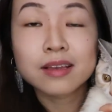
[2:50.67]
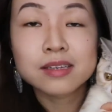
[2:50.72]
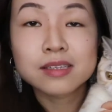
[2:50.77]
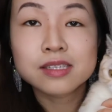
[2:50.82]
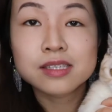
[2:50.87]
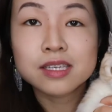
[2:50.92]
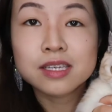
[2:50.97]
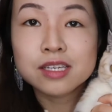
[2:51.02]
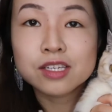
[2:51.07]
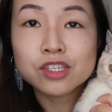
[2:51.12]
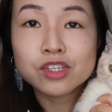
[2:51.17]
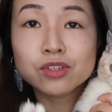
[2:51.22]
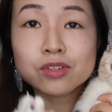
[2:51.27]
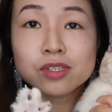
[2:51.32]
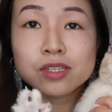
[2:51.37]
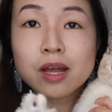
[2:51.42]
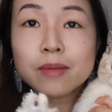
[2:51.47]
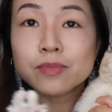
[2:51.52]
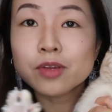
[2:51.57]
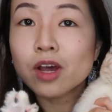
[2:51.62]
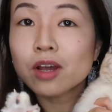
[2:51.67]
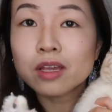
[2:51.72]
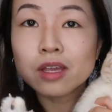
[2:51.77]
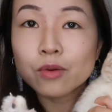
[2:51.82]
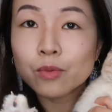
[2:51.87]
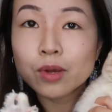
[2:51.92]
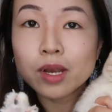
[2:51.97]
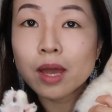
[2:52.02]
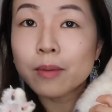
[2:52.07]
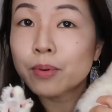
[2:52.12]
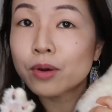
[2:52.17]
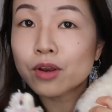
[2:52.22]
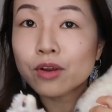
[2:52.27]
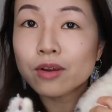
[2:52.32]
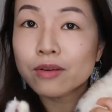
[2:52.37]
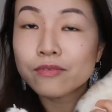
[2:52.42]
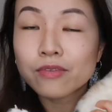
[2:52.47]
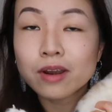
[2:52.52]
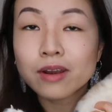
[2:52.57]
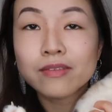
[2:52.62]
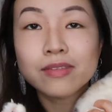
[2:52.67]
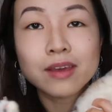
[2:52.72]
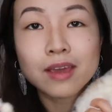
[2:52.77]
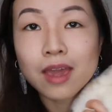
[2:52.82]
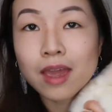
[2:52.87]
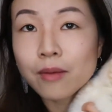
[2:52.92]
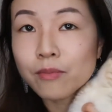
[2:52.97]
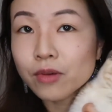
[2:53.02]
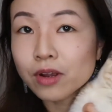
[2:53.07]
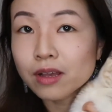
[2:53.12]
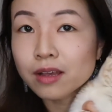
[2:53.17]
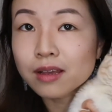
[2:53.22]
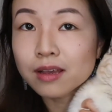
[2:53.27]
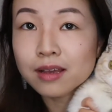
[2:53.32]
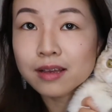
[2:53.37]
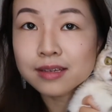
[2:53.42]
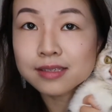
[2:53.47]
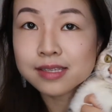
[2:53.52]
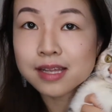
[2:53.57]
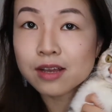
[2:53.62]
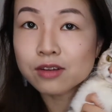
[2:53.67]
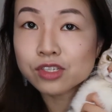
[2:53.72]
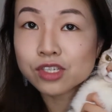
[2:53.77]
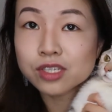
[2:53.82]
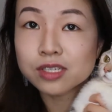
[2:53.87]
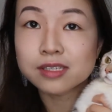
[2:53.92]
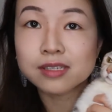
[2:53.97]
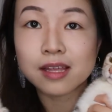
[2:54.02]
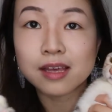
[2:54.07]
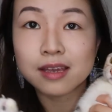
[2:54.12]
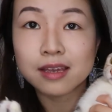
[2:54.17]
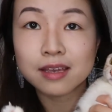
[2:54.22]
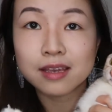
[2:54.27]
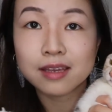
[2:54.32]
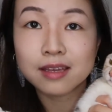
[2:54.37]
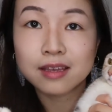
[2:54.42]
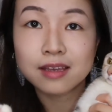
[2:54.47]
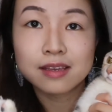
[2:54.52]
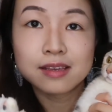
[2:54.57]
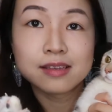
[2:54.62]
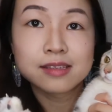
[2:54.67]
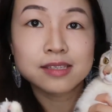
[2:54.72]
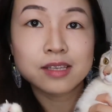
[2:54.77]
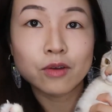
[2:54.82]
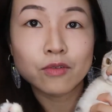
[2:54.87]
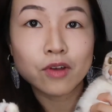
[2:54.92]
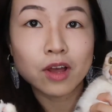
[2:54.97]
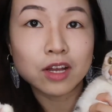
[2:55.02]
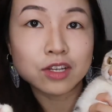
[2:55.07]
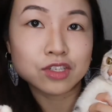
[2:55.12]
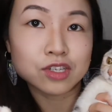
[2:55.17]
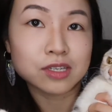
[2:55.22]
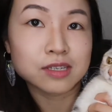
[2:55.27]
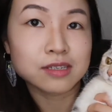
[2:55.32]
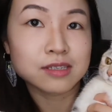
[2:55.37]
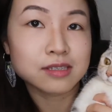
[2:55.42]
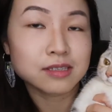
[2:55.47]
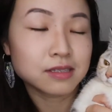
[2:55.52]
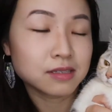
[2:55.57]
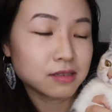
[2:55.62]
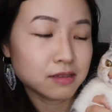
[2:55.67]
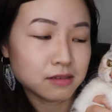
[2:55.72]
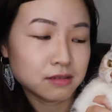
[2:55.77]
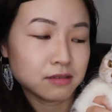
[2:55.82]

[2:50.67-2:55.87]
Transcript: See, she'll stop talking when I put her in front of the camera, because now she's like self-conscious.